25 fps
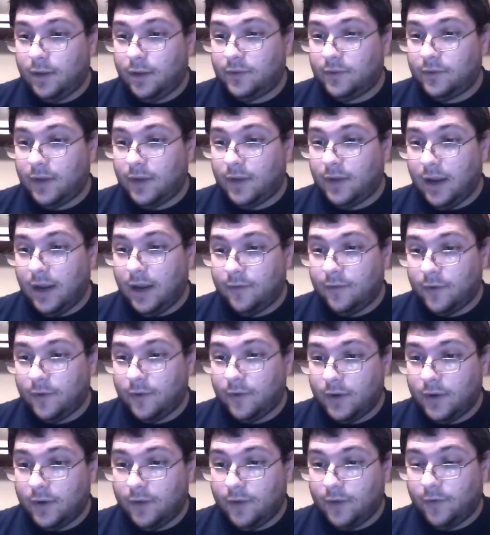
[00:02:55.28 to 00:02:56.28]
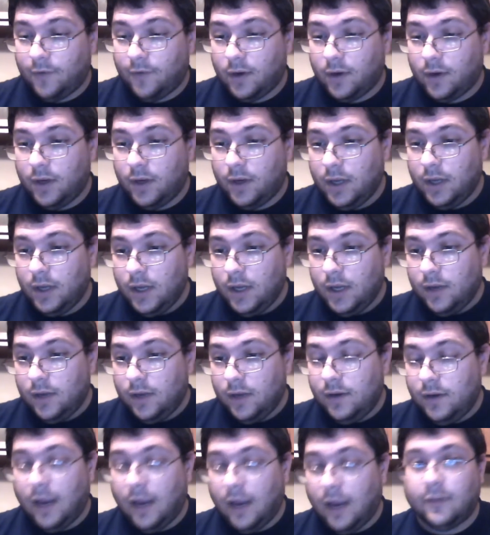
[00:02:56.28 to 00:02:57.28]
stand for different
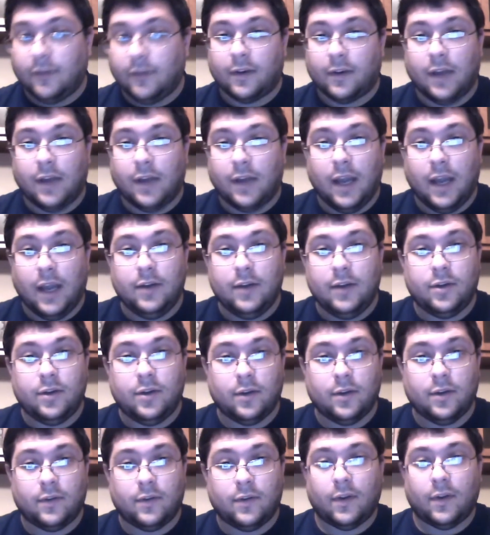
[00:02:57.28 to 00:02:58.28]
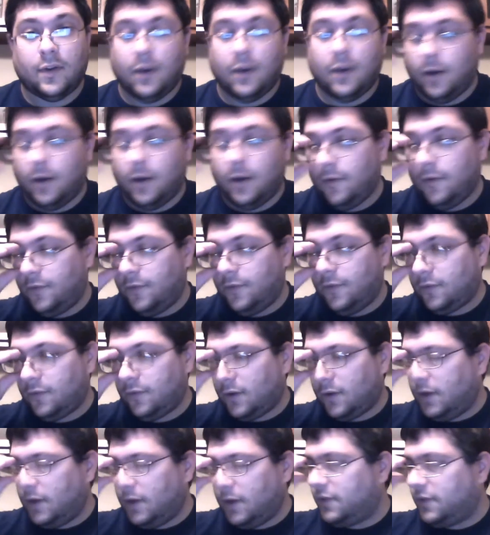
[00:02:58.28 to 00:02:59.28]
designations of
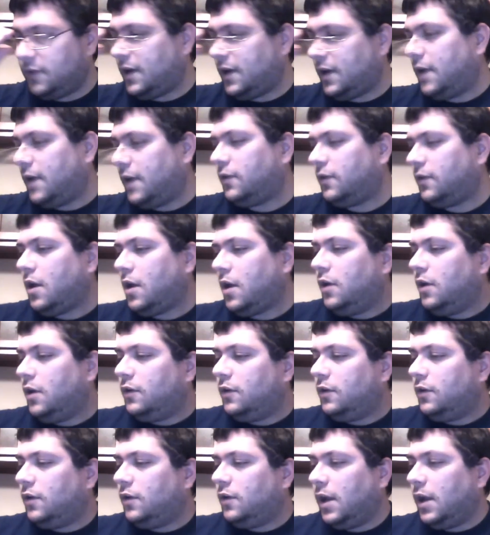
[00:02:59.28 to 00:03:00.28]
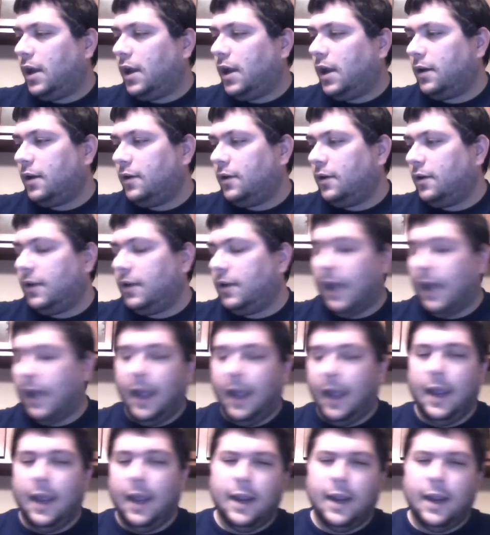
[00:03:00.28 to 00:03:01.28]
screen size. And the
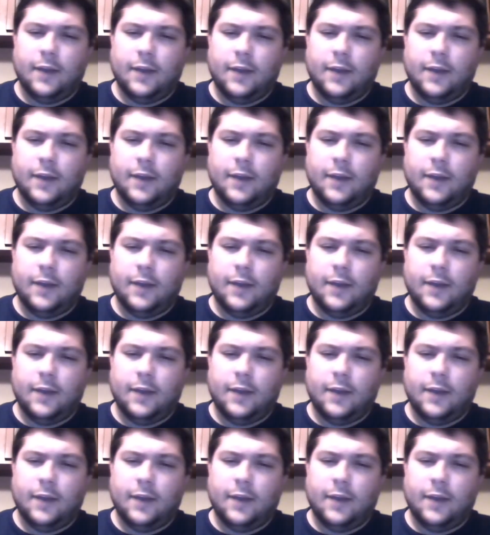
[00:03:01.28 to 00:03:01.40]
A